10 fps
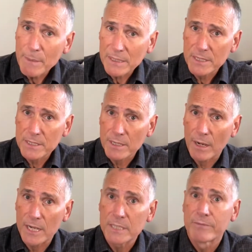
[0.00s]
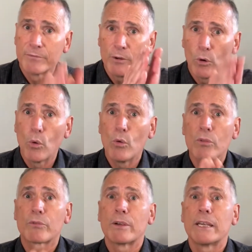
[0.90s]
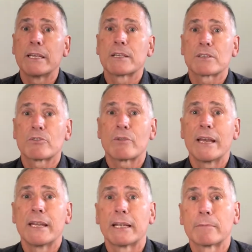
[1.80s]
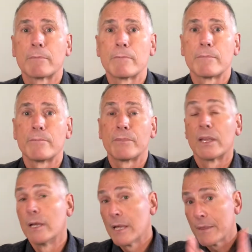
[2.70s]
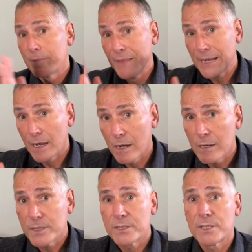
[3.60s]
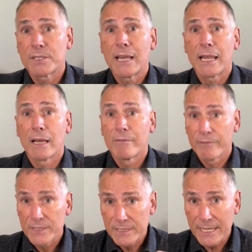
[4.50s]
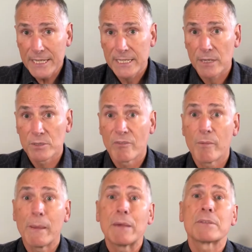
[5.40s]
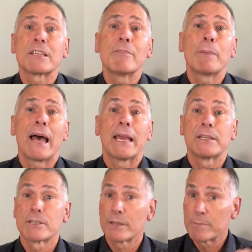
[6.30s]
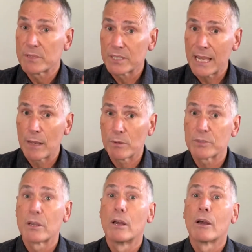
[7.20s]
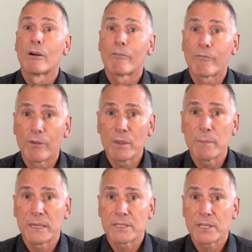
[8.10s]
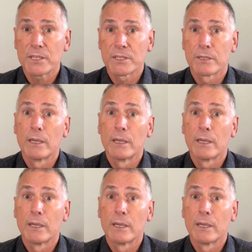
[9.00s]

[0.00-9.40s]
exercise for all 3 years of trading. Then ask the seller for details of amounts they paid to themselves from the business,